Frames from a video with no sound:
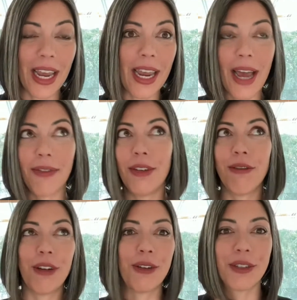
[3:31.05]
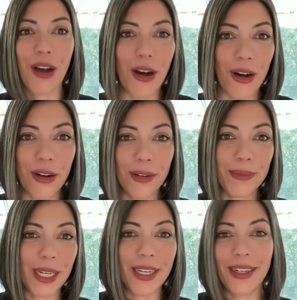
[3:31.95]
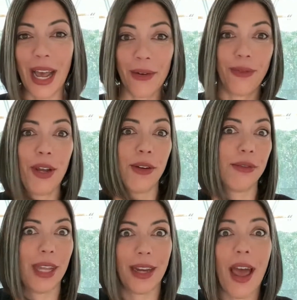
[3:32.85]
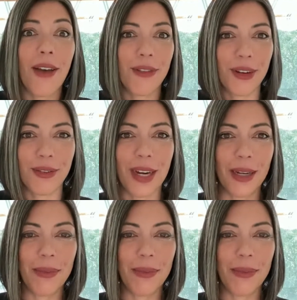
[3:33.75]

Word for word: I haven't felt calm in, I don't know, like ever, right?